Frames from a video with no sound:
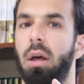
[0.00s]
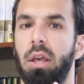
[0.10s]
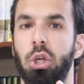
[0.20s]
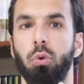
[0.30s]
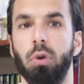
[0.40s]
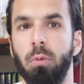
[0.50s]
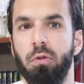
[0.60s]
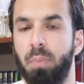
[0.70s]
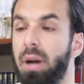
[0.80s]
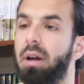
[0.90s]
you
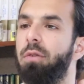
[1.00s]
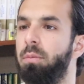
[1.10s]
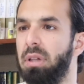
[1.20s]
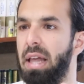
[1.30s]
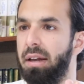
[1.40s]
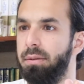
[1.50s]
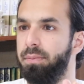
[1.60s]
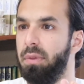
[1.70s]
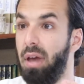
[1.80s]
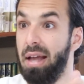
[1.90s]
remove barakah from the land.
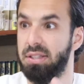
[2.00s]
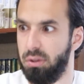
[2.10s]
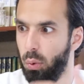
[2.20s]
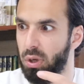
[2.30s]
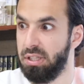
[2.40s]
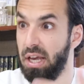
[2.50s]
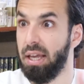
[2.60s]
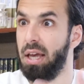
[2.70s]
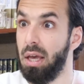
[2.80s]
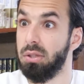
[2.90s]
Hence the word
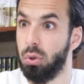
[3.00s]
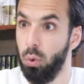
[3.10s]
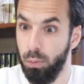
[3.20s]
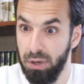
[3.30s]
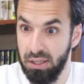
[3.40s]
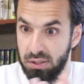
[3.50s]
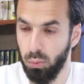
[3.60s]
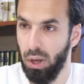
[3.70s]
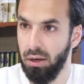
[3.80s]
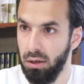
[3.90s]
zakah yezku means
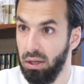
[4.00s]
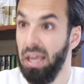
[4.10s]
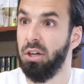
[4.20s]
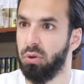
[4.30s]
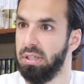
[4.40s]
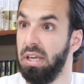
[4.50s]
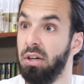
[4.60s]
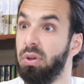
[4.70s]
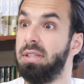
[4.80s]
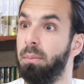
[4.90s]
when increase in
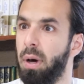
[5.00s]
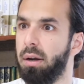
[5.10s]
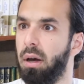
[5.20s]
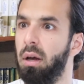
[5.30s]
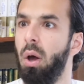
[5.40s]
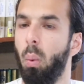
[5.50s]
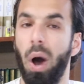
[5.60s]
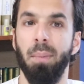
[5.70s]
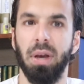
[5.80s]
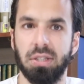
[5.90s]
barakah.
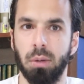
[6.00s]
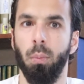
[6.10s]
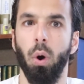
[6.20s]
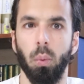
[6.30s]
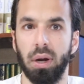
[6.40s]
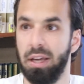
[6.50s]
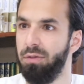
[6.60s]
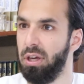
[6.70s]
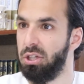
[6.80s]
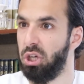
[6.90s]
Why? Because the more we're
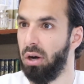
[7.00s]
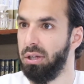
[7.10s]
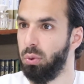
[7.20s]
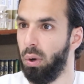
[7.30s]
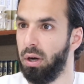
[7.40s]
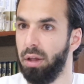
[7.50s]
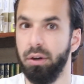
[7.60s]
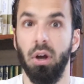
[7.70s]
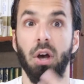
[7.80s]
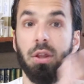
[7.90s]
giving in charity to one
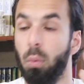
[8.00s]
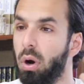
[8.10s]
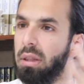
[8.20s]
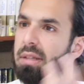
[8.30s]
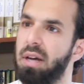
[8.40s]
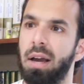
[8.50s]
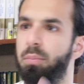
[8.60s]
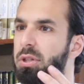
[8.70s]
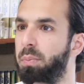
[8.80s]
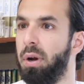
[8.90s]
another, the more Allah Ta'ala
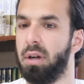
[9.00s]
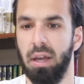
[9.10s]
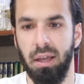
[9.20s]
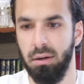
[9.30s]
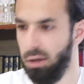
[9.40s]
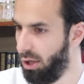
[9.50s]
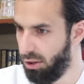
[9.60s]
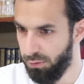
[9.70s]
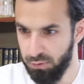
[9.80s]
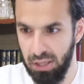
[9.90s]
puts barakah in
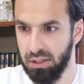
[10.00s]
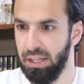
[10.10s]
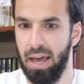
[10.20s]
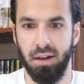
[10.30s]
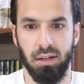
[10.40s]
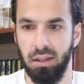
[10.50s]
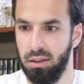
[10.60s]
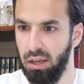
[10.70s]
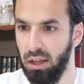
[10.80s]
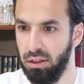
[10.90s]
the land,
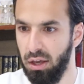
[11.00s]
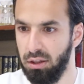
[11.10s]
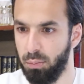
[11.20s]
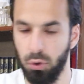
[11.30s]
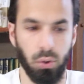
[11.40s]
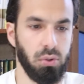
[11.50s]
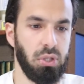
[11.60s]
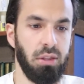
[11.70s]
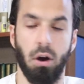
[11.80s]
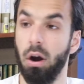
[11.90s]
in the produce,
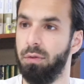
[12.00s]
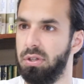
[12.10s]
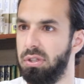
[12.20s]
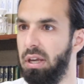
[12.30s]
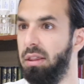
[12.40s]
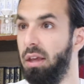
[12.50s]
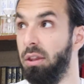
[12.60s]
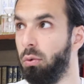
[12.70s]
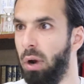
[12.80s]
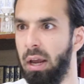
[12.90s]
in the harvest,
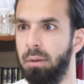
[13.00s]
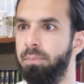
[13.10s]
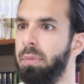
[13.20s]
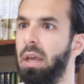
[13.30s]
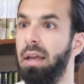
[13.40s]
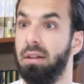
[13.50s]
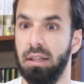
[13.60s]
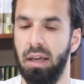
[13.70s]
in the rain, in